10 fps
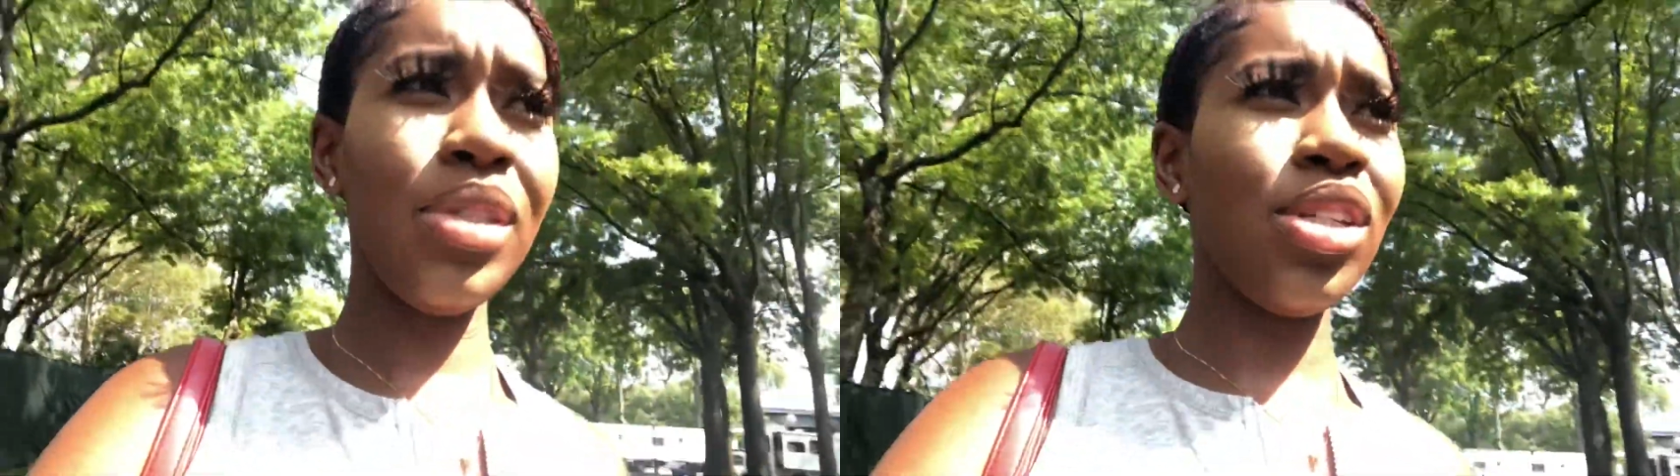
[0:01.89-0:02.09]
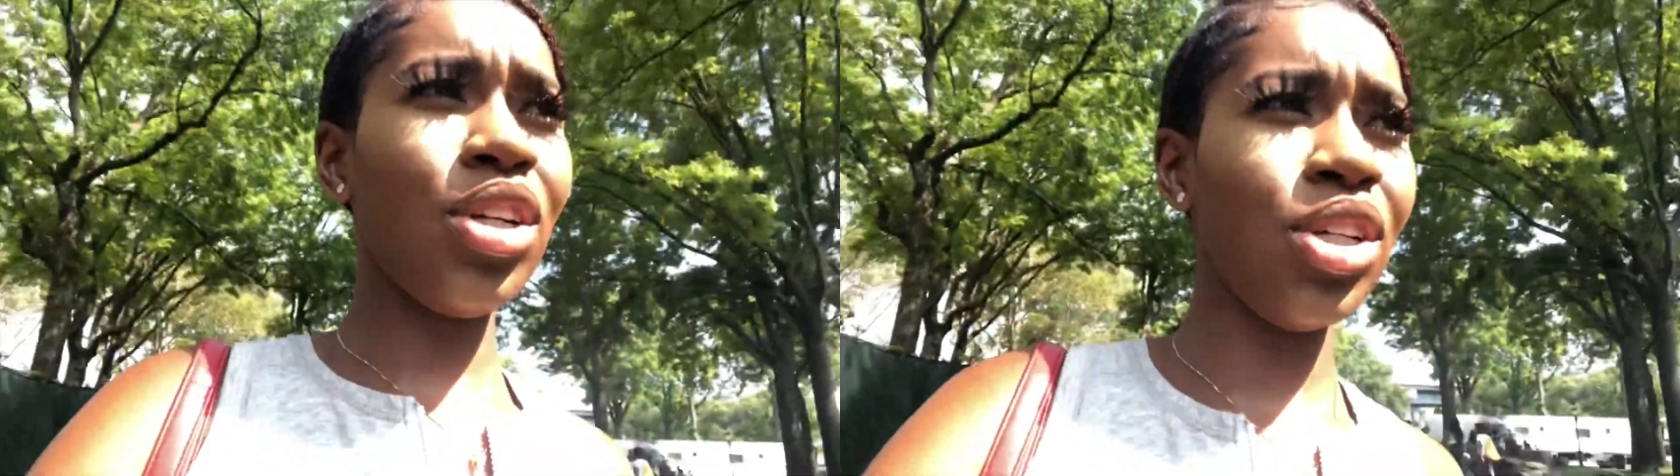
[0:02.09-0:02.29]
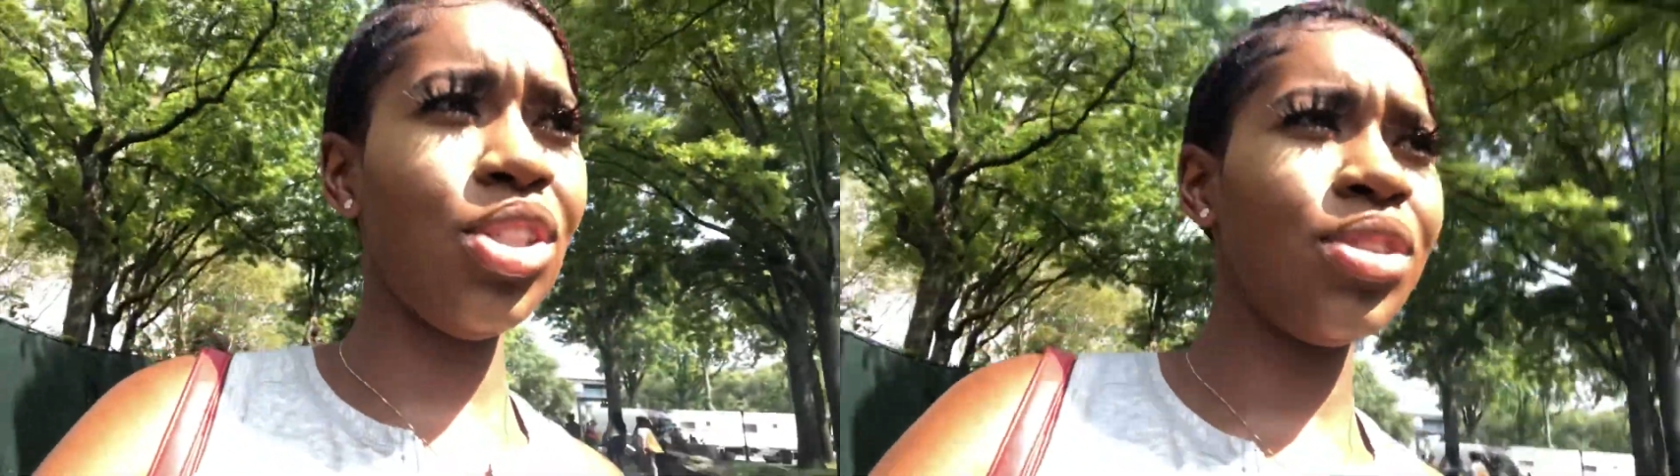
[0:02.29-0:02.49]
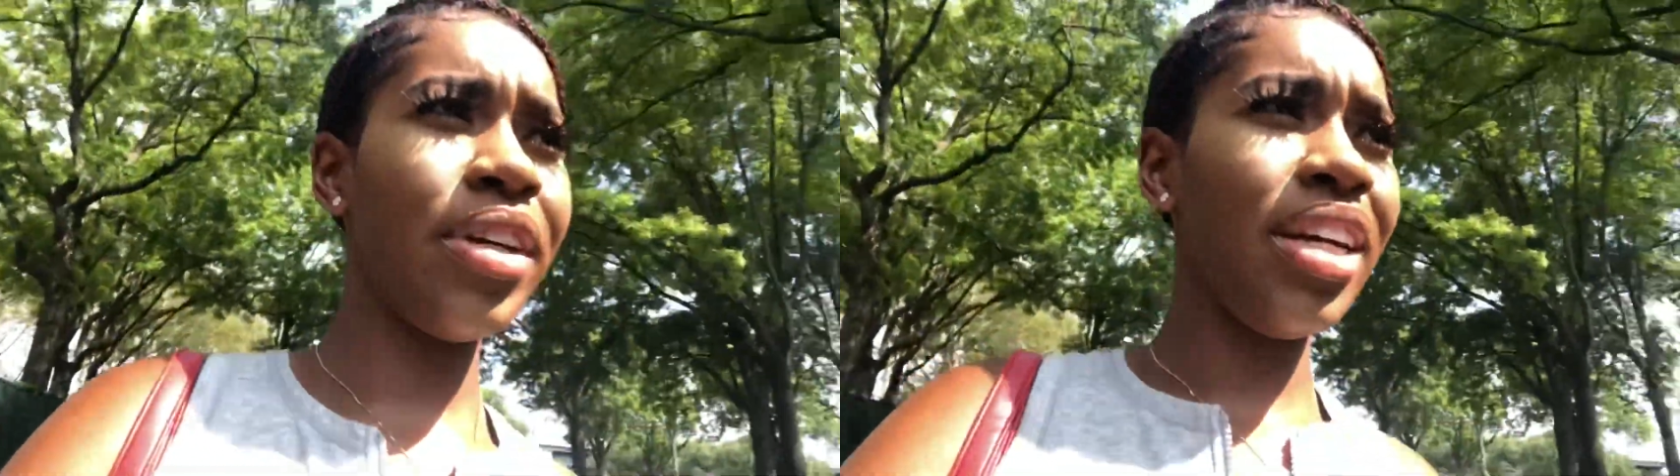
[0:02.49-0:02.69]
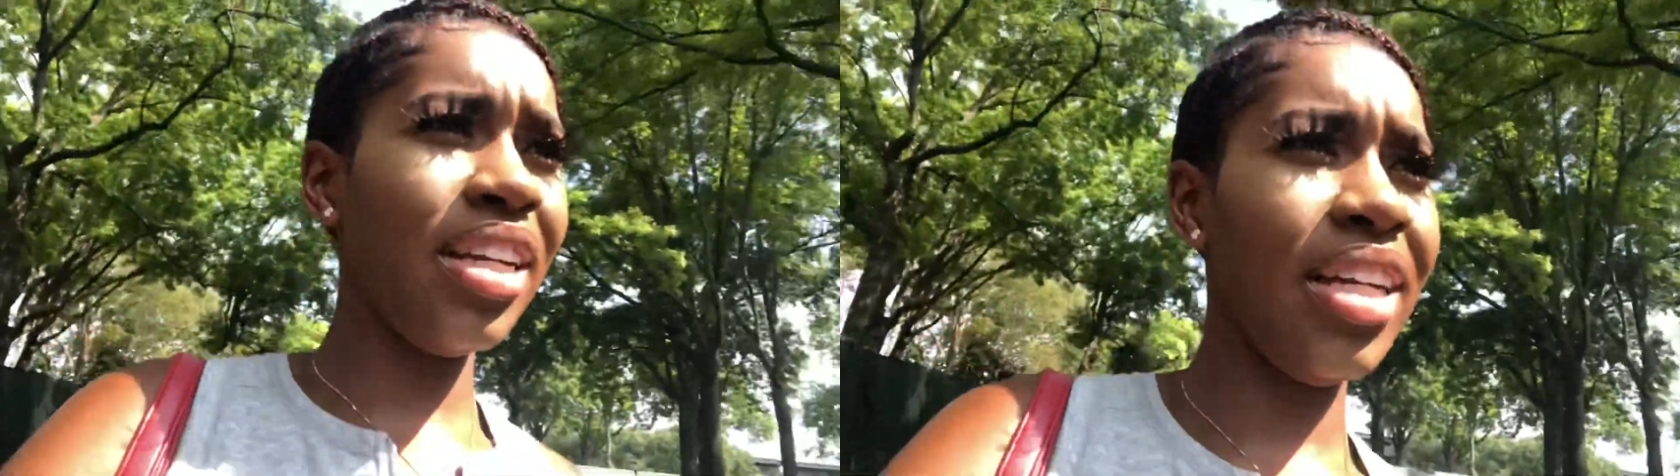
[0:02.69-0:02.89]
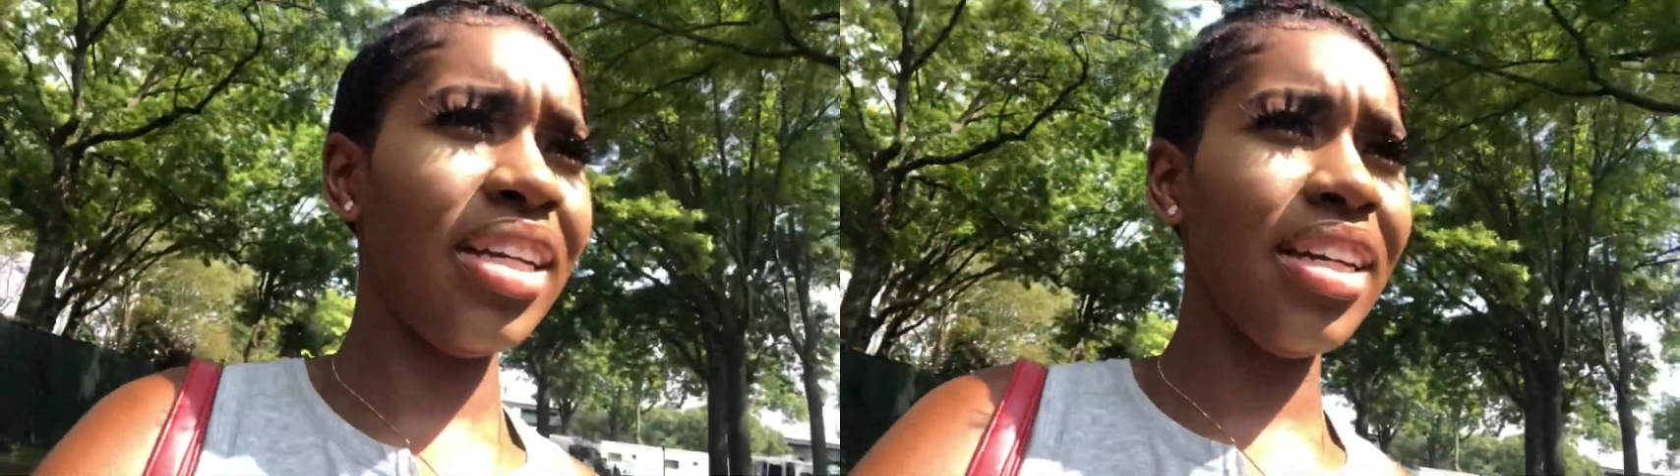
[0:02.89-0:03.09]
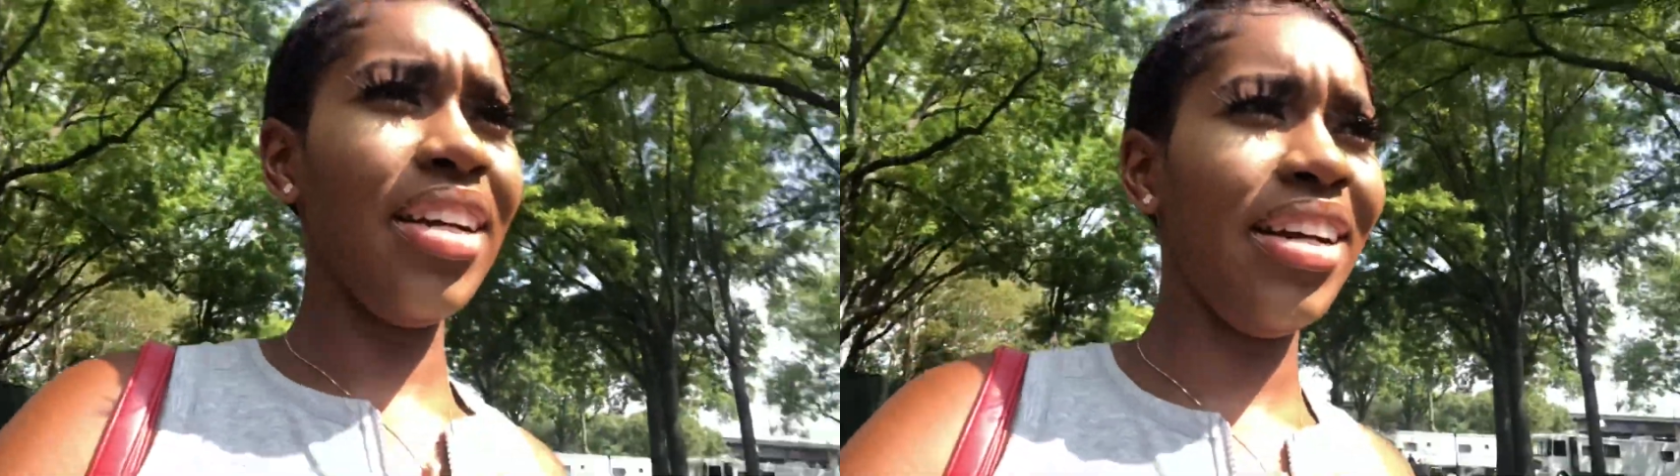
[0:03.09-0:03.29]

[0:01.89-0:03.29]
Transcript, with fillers: It's your girl Shireen here,